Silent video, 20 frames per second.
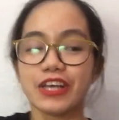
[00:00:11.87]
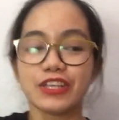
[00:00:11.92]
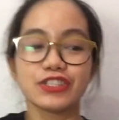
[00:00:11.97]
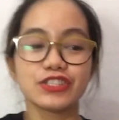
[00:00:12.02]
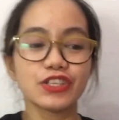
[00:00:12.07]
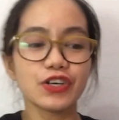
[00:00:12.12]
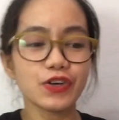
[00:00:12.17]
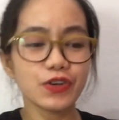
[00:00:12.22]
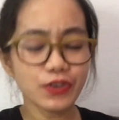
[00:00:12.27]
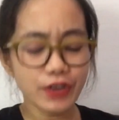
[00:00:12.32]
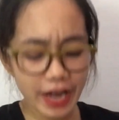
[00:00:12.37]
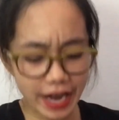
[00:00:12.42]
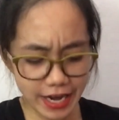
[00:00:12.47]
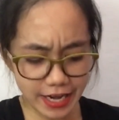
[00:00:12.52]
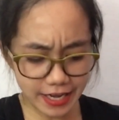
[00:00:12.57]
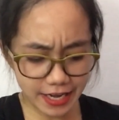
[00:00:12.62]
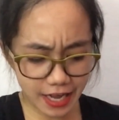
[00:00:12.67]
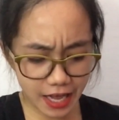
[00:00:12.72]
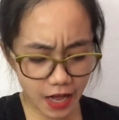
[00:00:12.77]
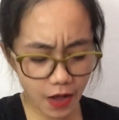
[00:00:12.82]
So
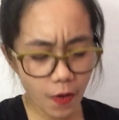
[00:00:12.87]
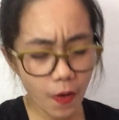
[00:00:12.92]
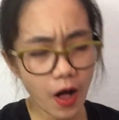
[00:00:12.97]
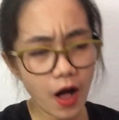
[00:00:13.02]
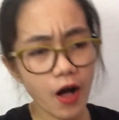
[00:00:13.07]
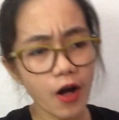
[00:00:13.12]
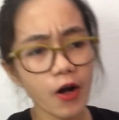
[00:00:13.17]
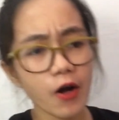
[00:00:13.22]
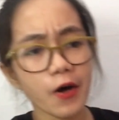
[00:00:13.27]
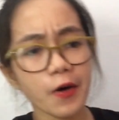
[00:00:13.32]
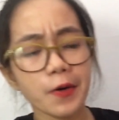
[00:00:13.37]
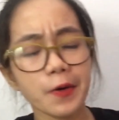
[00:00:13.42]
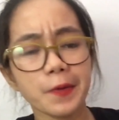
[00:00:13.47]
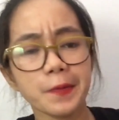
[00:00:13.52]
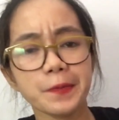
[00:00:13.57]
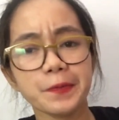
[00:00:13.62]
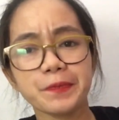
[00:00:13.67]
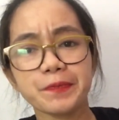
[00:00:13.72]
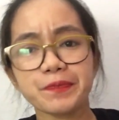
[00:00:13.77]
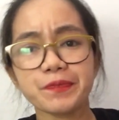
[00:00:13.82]
right now
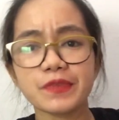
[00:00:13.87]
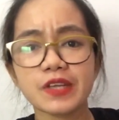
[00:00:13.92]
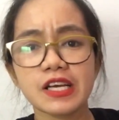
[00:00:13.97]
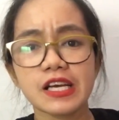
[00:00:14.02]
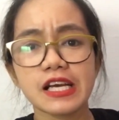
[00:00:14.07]
I'm